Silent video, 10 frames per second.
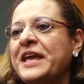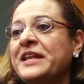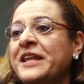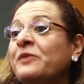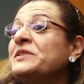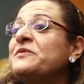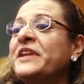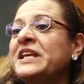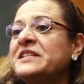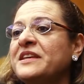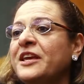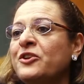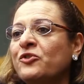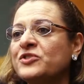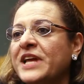Now it's very easy. He
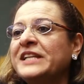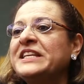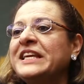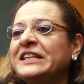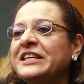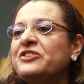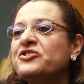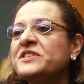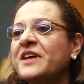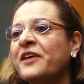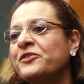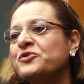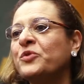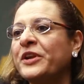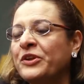knows, and he teaches others
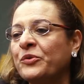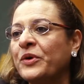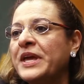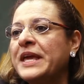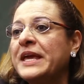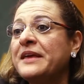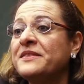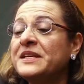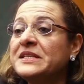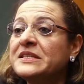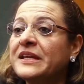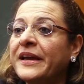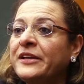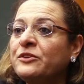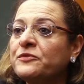who are new. This
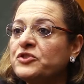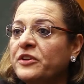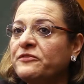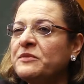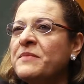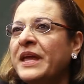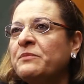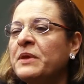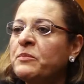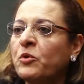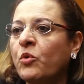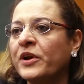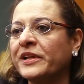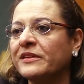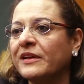kind of shift made people
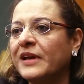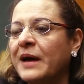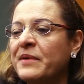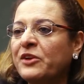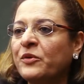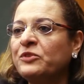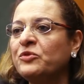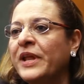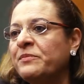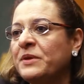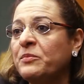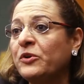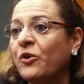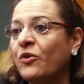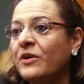worried. Am I going to let people
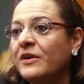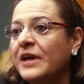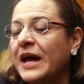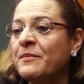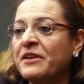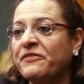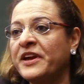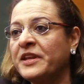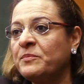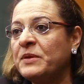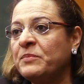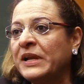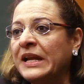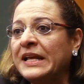go? Am I firing people?